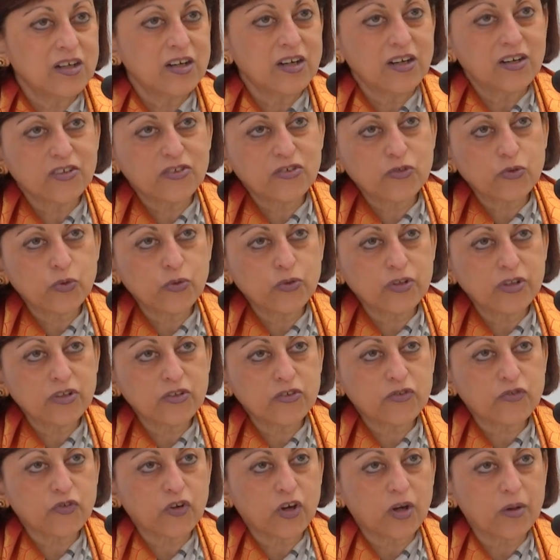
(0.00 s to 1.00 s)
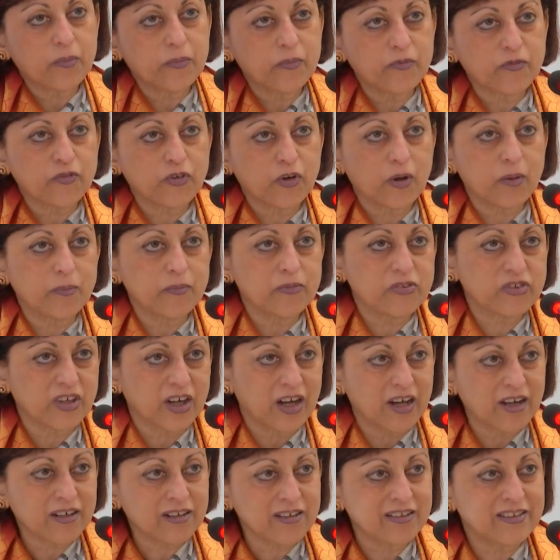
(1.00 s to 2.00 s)
uh, students from, from
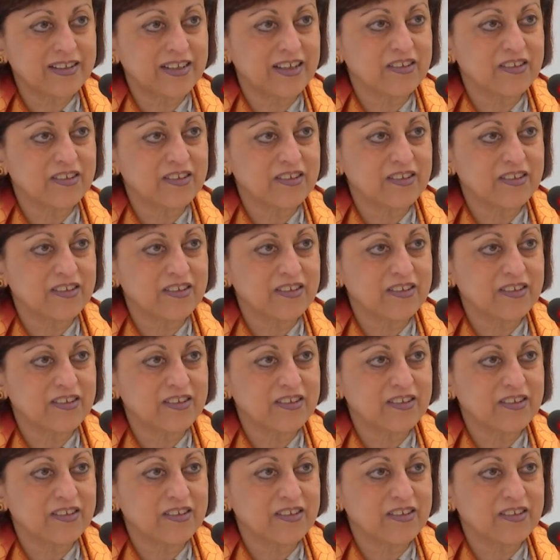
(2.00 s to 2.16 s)
SAARC,